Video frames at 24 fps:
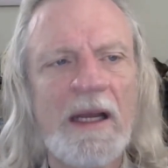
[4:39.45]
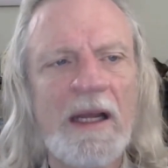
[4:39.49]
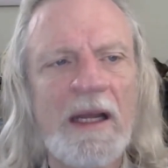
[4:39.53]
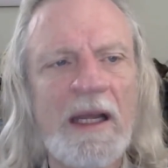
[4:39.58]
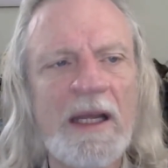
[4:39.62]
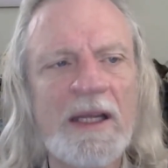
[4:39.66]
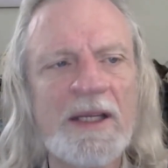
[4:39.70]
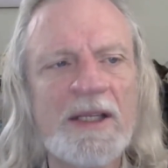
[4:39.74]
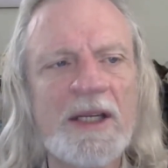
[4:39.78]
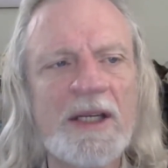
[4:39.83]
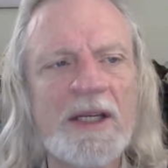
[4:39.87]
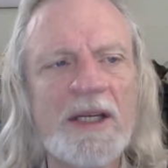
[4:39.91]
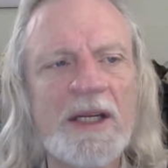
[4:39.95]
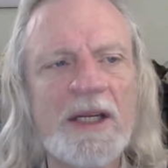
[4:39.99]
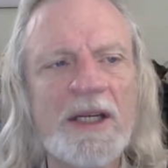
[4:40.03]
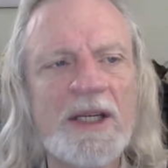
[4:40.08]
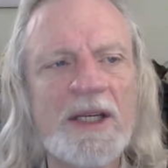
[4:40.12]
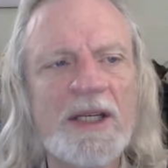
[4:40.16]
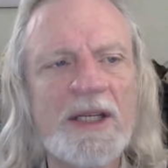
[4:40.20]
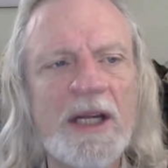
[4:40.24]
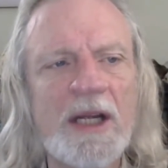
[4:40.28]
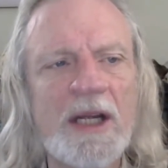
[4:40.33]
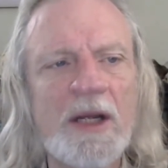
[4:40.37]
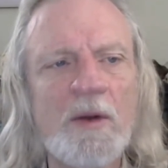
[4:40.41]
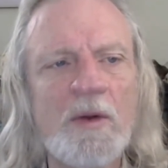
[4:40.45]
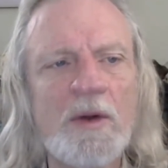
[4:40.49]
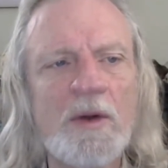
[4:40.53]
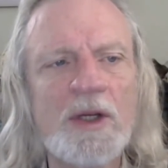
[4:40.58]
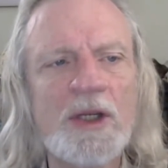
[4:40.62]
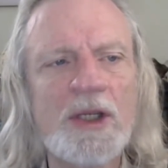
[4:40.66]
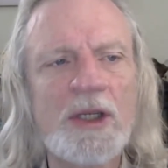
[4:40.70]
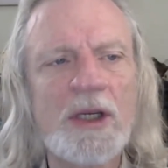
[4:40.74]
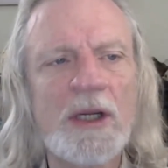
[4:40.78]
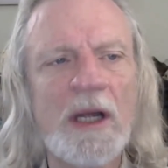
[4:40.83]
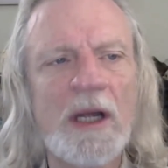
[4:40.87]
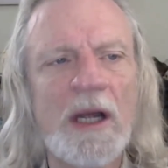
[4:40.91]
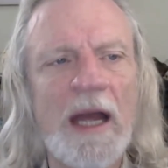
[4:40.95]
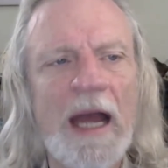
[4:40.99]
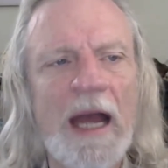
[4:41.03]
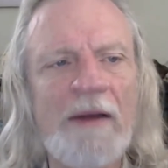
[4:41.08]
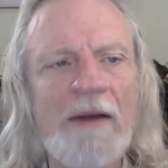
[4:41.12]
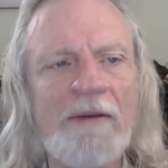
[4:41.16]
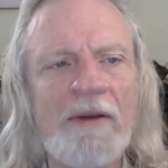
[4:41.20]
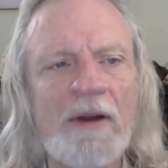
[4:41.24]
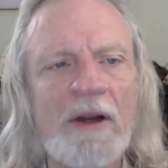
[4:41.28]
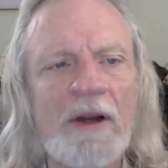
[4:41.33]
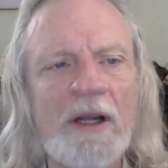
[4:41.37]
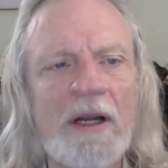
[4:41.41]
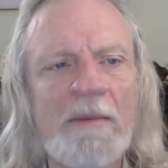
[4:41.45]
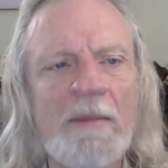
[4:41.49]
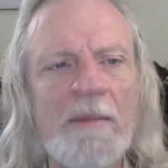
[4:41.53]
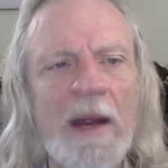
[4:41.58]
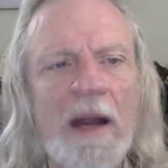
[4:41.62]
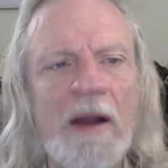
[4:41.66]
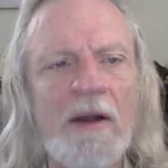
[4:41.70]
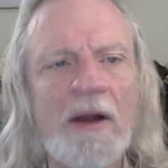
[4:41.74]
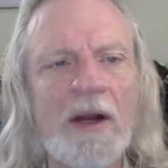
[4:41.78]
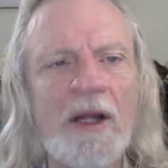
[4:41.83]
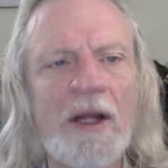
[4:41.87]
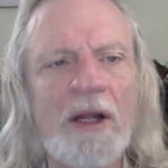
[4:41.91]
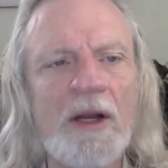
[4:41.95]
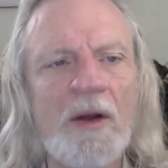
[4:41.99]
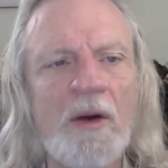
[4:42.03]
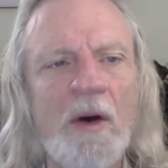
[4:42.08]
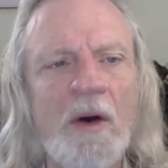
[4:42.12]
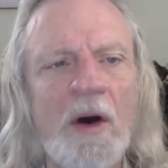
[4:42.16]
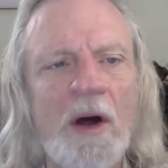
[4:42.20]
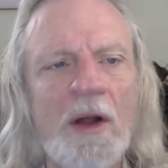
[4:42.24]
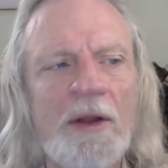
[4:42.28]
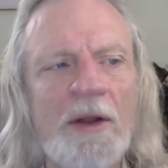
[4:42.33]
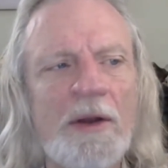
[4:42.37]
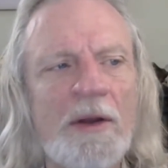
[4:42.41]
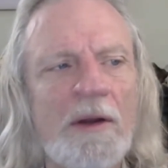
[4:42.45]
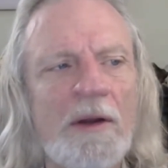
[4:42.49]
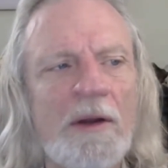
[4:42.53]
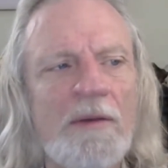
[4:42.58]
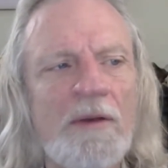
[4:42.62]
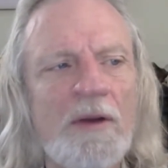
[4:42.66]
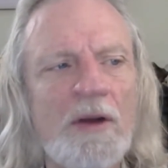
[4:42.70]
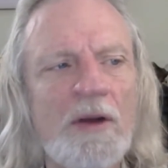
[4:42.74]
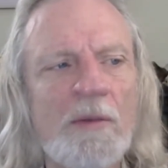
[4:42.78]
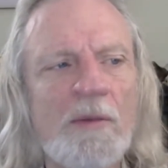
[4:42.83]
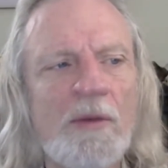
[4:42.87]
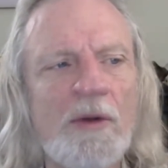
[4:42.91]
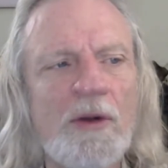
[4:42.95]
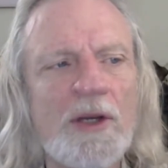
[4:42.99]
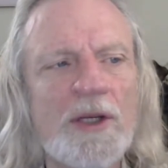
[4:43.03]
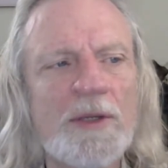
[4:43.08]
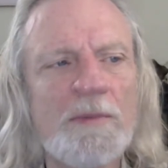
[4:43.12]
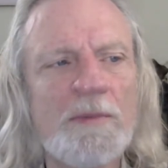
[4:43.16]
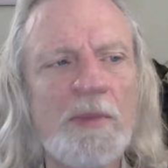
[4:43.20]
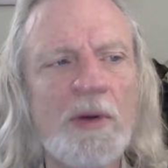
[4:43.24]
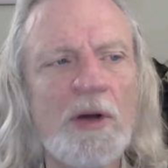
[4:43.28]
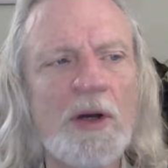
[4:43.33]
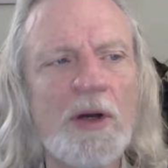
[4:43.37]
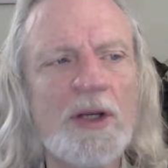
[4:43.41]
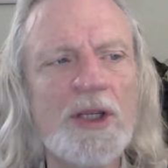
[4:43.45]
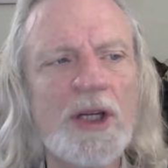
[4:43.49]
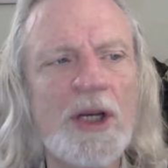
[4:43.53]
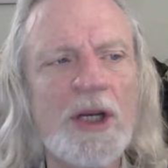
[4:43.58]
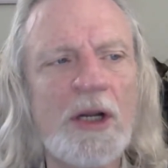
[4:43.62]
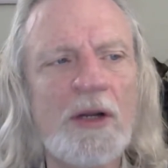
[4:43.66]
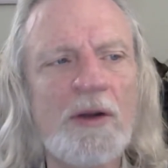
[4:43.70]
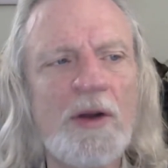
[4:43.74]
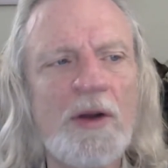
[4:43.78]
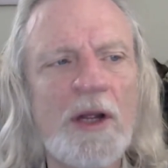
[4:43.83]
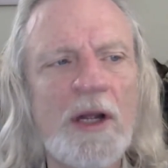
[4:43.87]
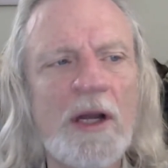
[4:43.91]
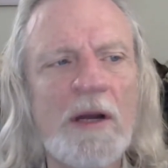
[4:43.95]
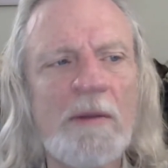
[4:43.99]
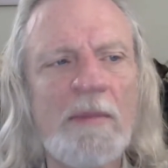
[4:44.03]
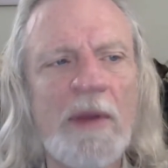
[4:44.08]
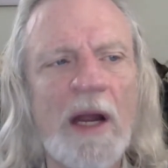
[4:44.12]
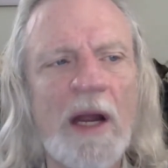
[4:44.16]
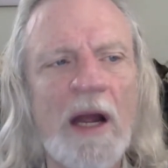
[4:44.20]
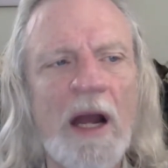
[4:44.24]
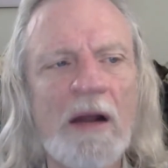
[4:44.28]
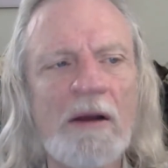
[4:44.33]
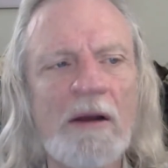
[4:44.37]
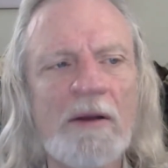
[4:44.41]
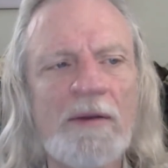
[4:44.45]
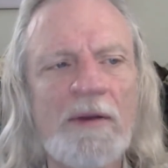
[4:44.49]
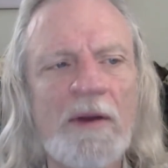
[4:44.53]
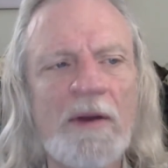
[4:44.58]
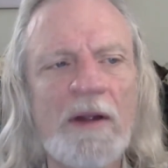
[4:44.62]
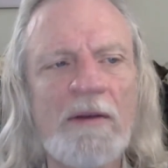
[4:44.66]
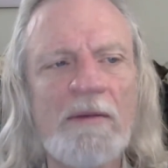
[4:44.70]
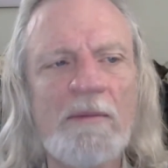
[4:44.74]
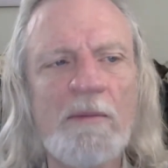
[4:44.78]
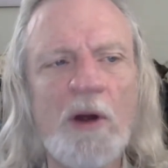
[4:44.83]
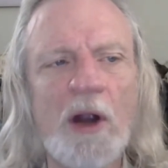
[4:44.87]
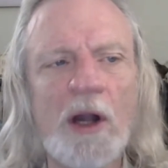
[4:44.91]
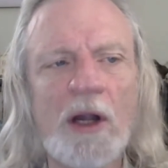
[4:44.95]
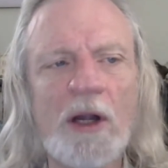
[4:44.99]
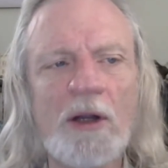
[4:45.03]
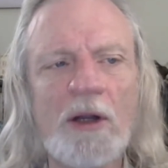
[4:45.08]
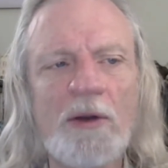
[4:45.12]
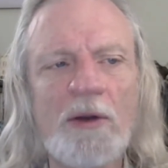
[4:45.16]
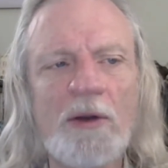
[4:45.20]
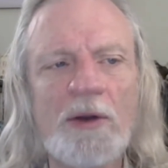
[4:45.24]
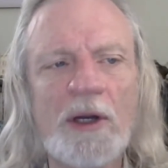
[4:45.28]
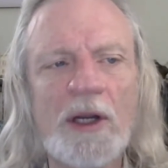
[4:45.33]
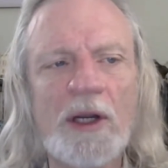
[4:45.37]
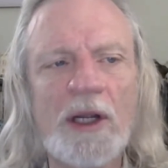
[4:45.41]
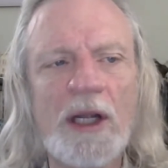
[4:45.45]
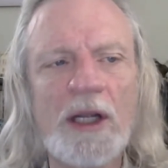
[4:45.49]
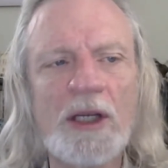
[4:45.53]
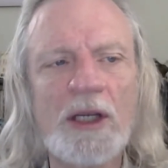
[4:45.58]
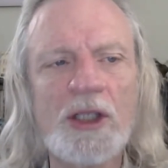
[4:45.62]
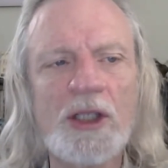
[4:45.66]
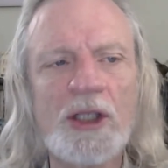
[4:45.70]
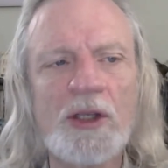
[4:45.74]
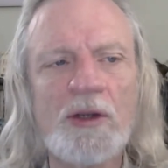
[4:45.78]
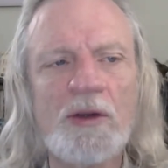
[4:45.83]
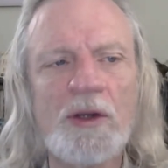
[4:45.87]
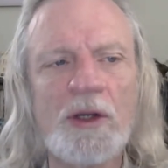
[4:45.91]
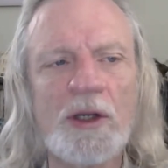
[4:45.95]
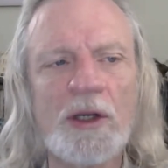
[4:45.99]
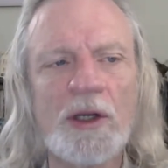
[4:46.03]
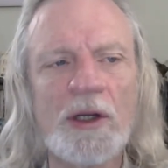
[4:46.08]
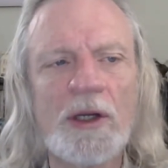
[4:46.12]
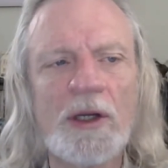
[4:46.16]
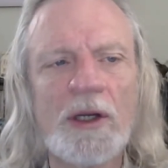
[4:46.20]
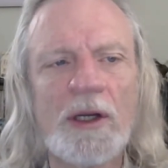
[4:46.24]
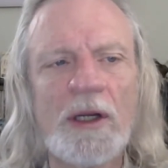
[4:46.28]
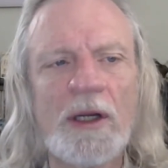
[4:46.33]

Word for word: He is a distinguished African American author of numerous books, including a biography of Martin Luther King Jr.